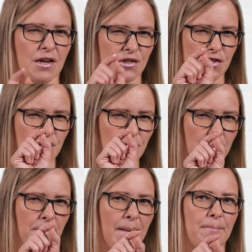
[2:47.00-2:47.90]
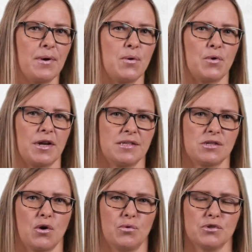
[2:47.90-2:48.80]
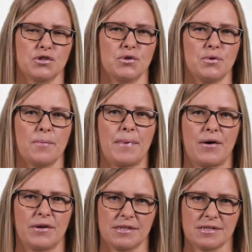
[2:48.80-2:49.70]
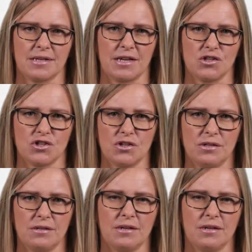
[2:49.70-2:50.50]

Do you remember what I told you about intonation?